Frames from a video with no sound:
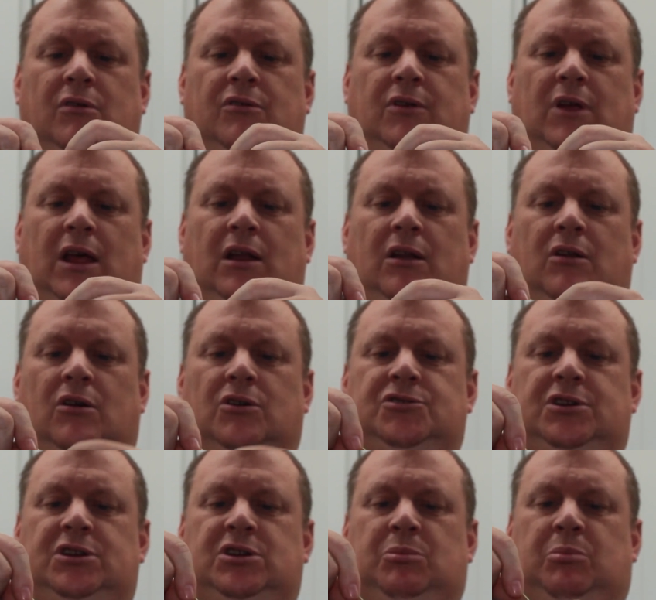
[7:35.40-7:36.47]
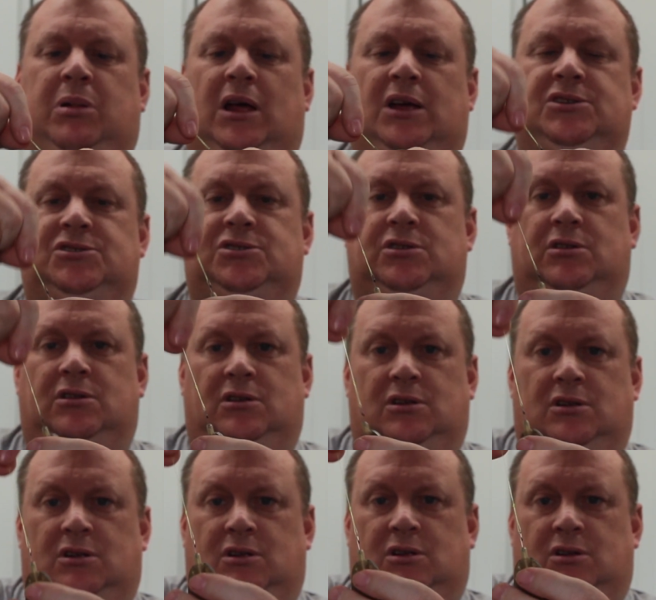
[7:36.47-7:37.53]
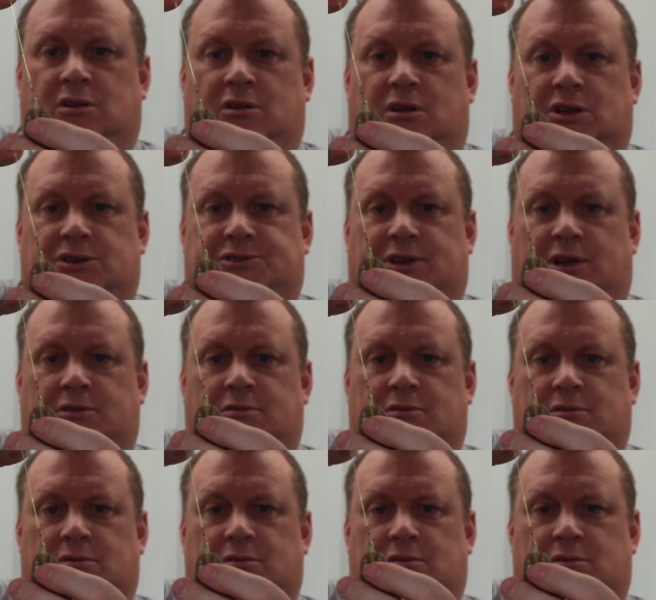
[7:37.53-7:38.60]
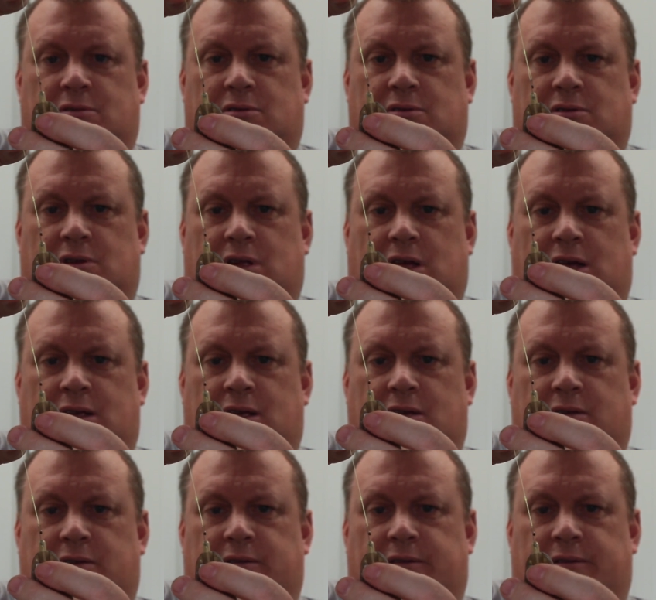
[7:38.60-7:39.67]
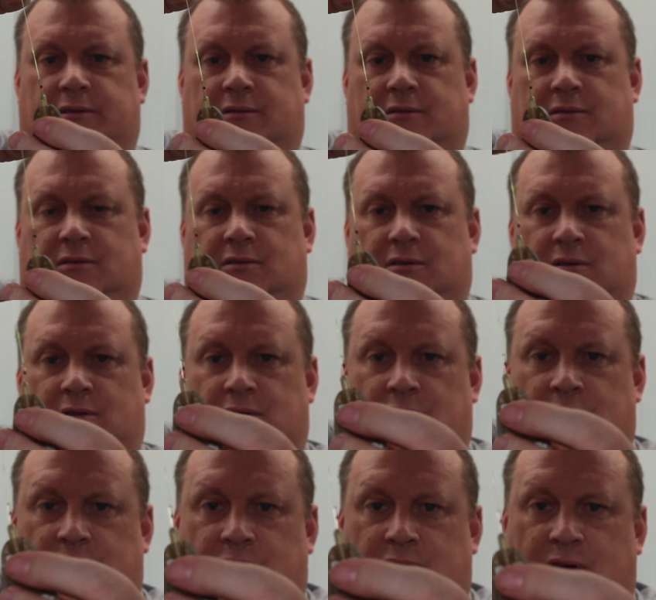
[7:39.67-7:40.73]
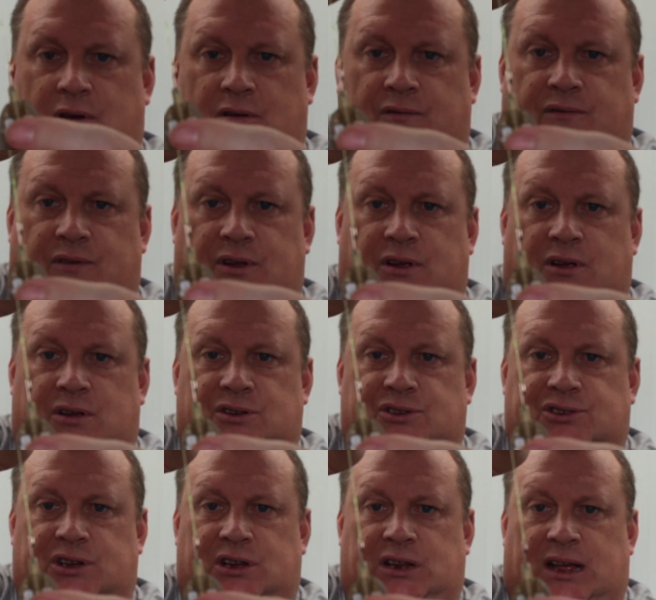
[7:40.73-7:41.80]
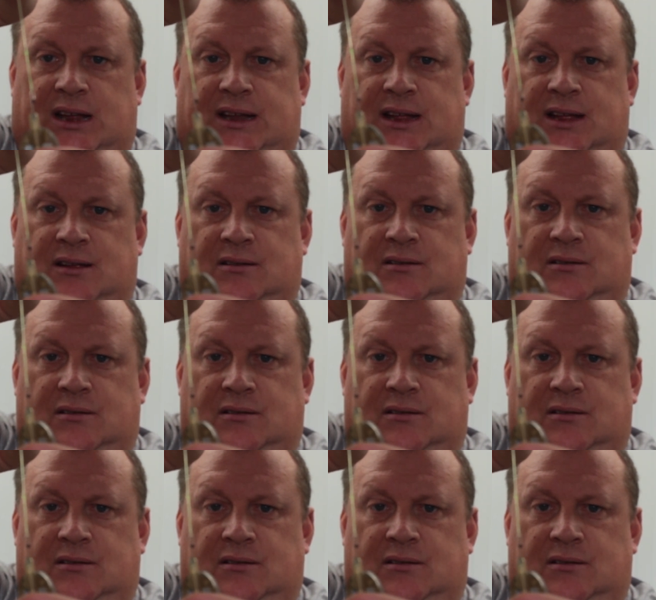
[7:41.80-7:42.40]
so that locks into place like so. Okay, hopefully you can see that now.